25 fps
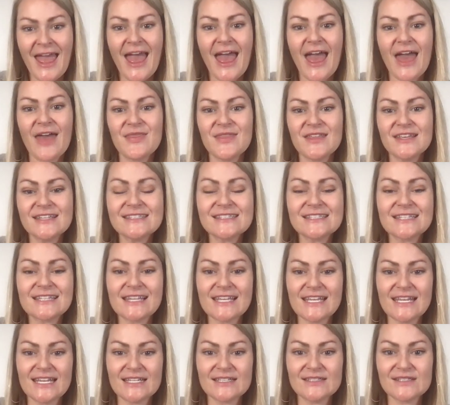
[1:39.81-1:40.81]
And this
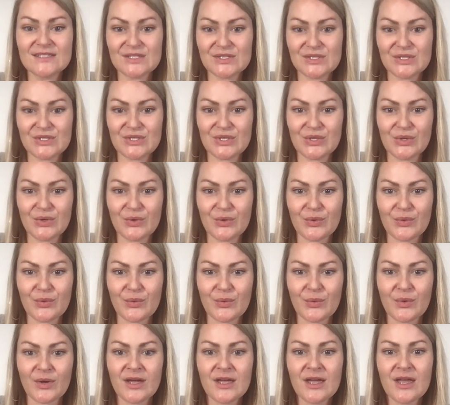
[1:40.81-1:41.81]
leads
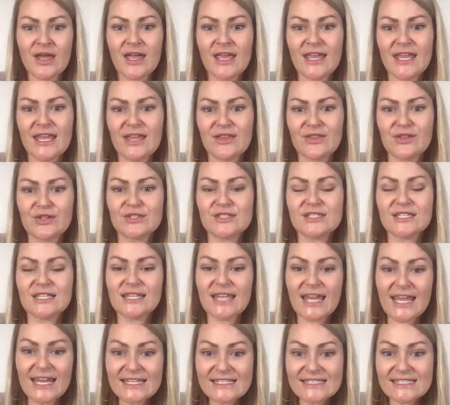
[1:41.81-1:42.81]
to either
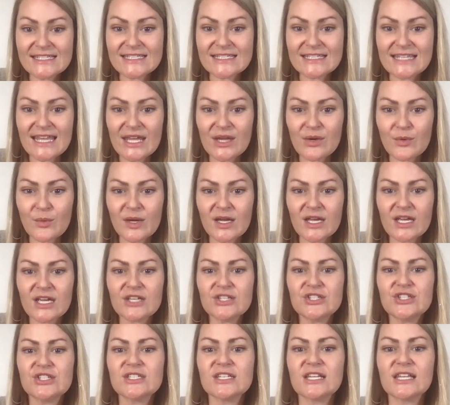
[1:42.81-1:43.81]
delays in
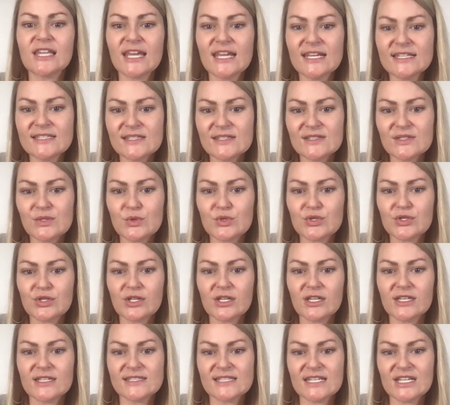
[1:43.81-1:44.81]
language, delays in
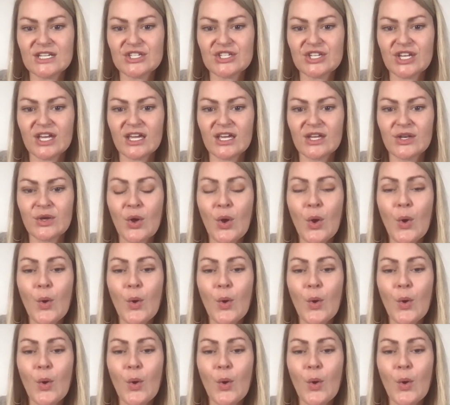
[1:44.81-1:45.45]
socialization,